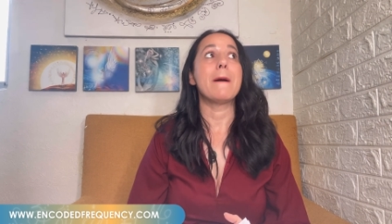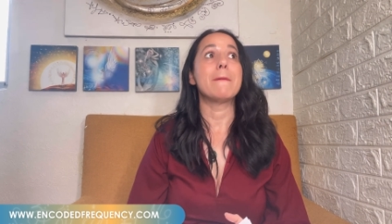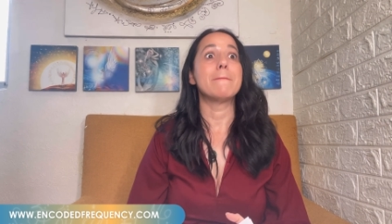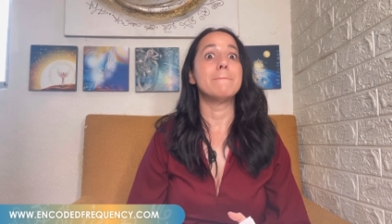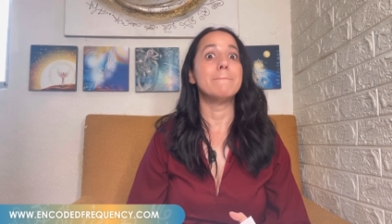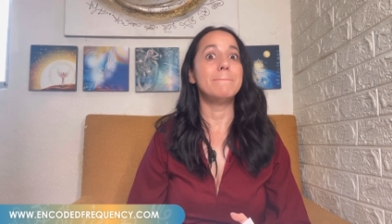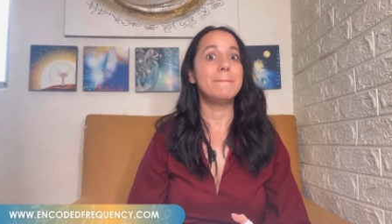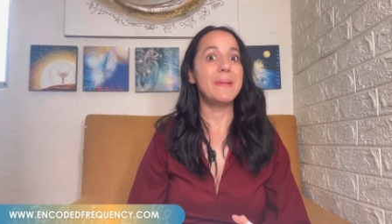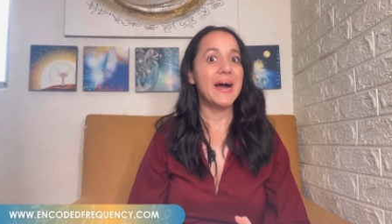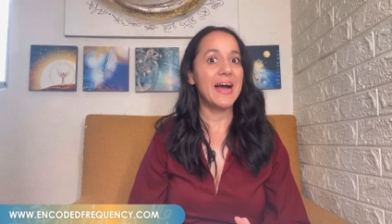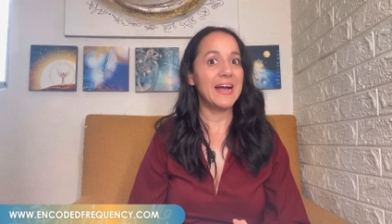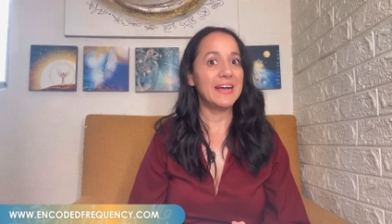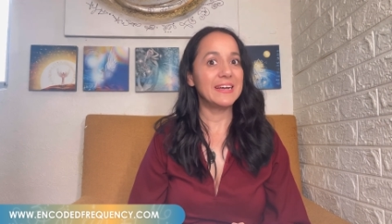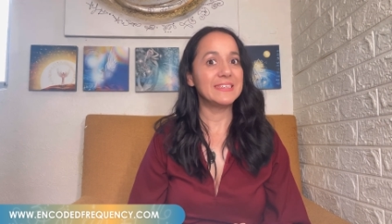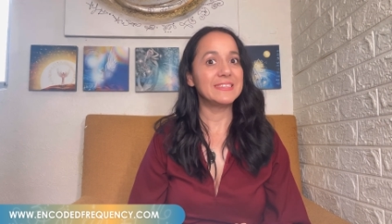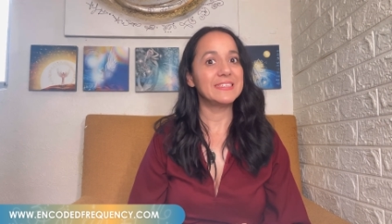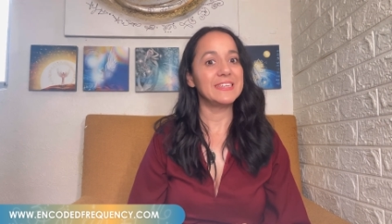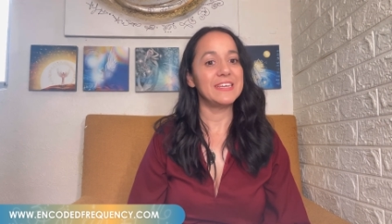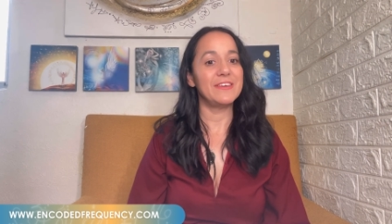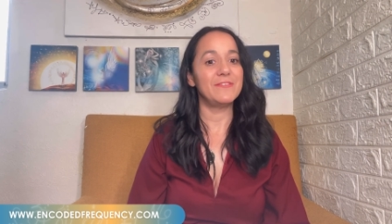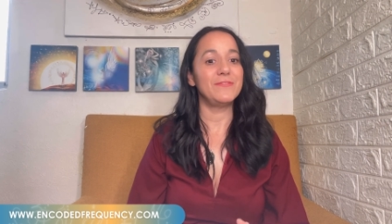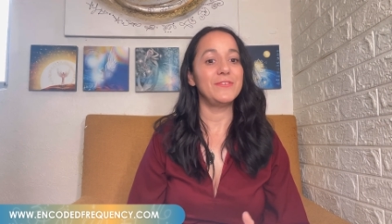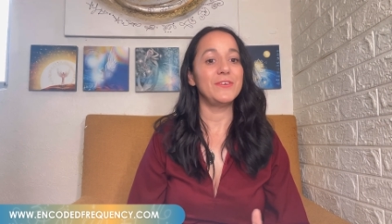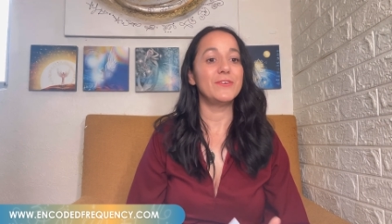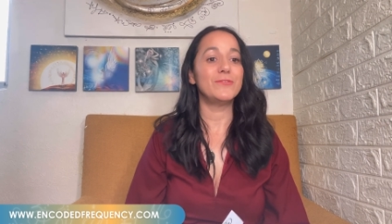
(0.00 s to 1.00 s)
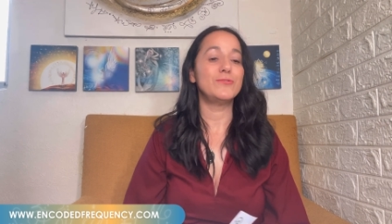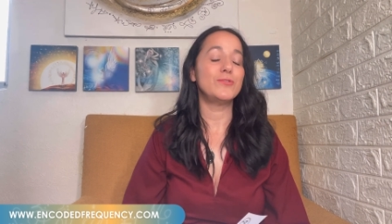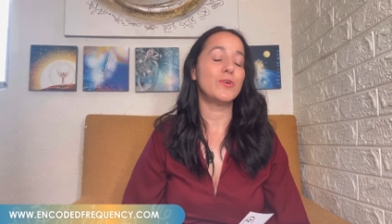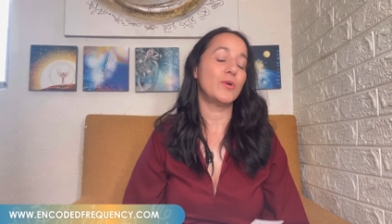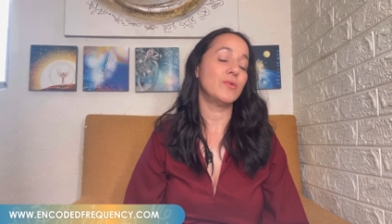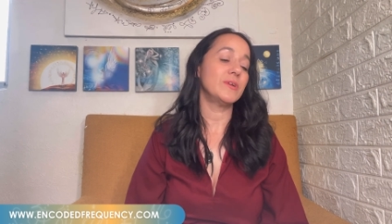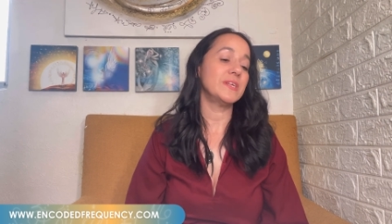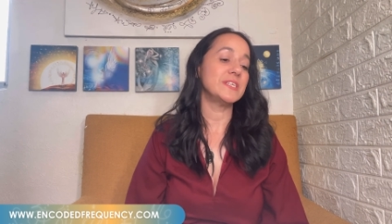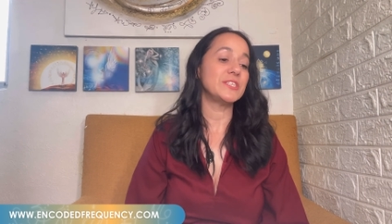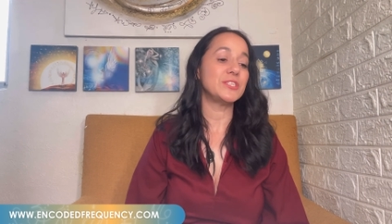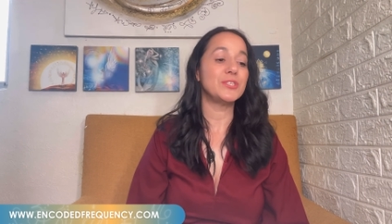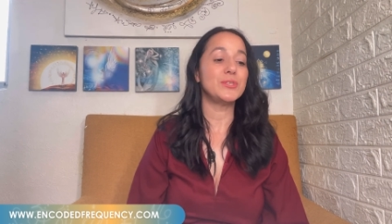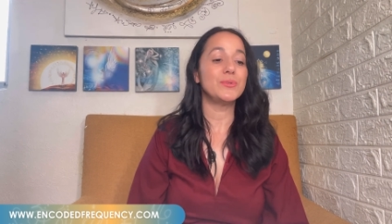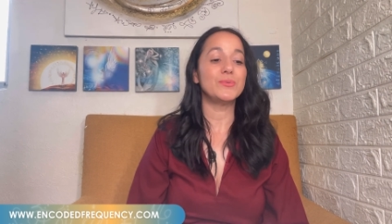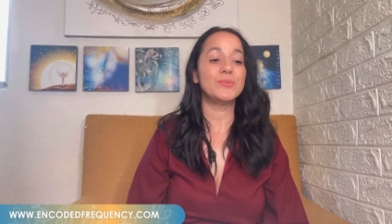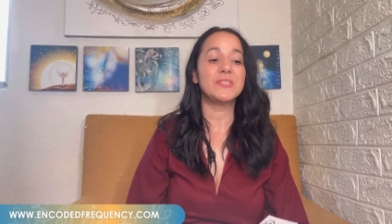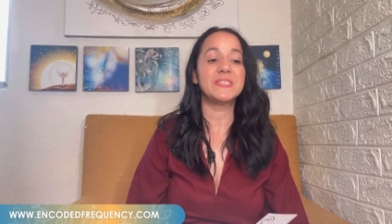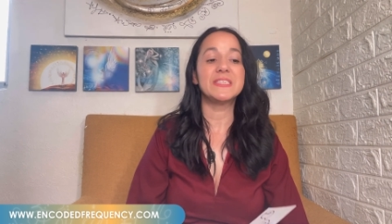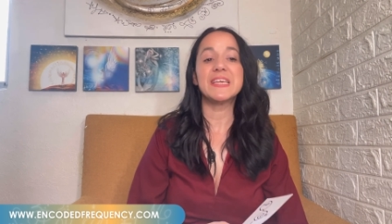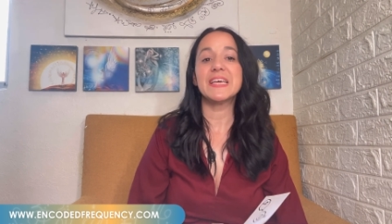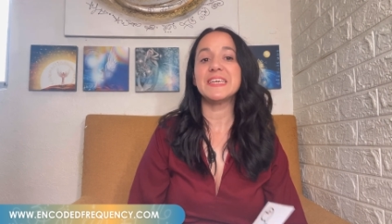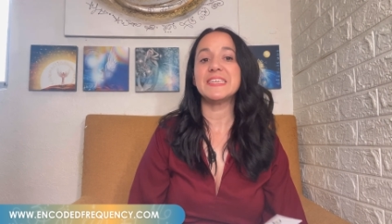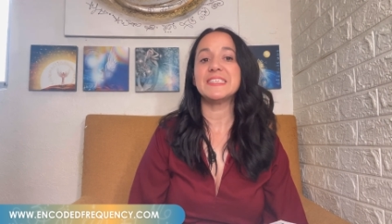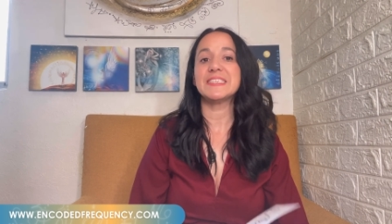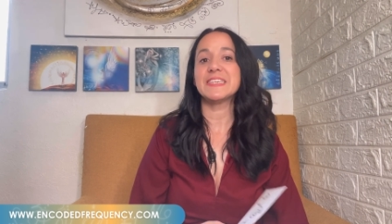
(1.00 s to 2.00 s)
But if you notice you
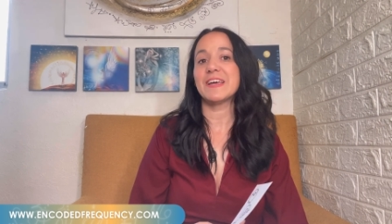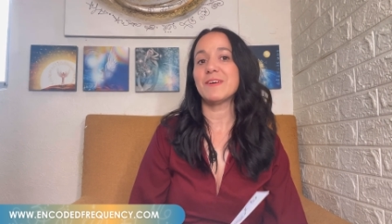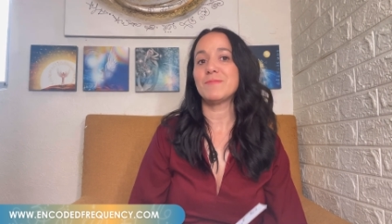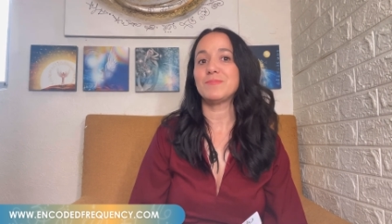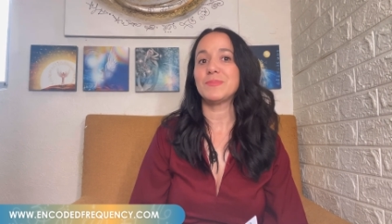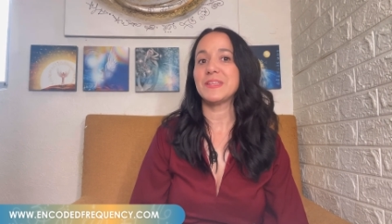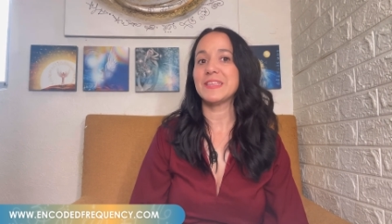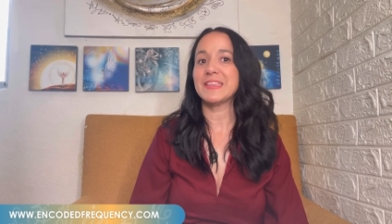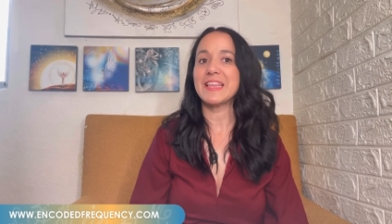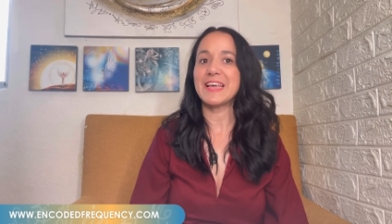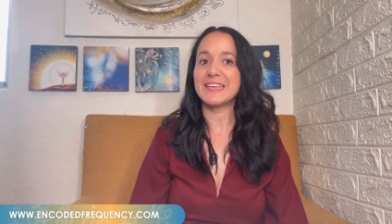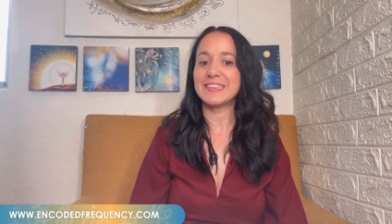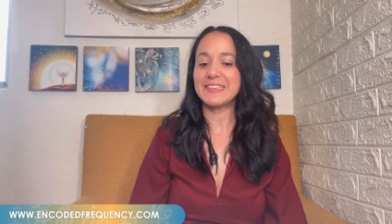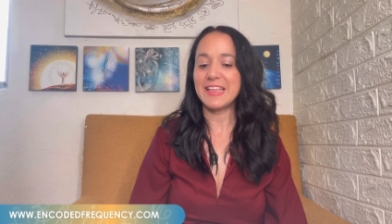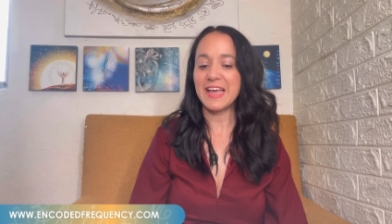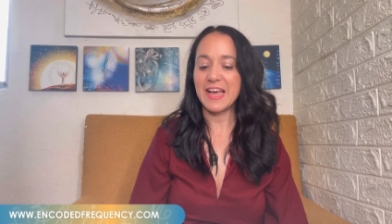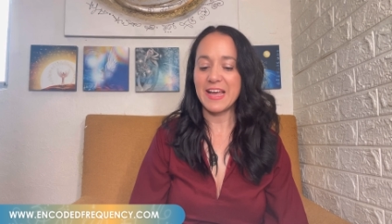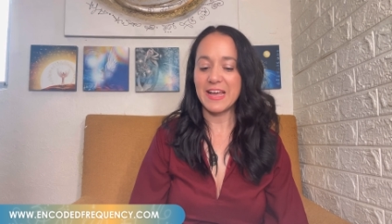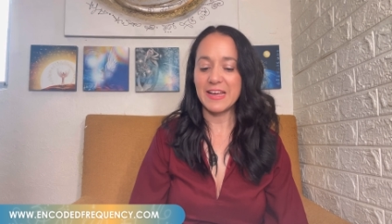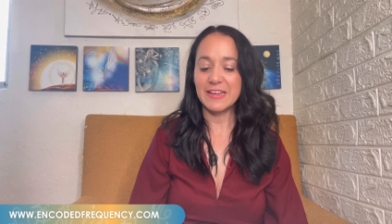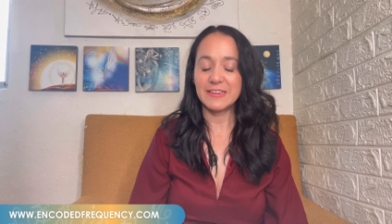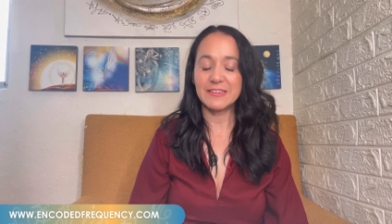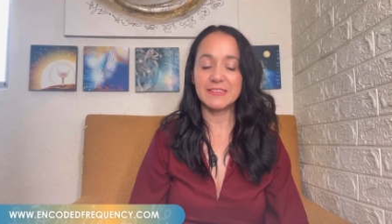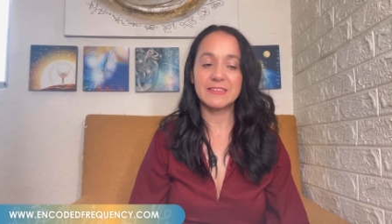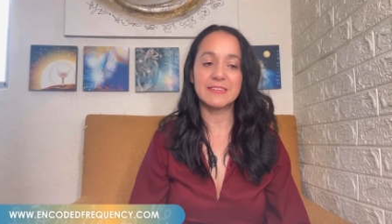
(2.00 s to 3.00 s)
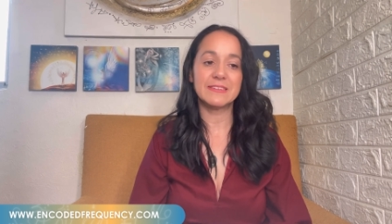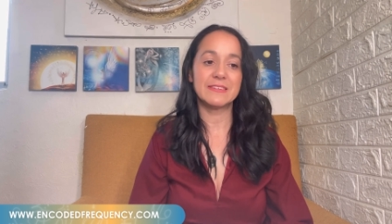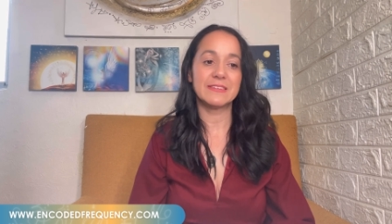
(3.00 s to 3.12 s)
say something like that,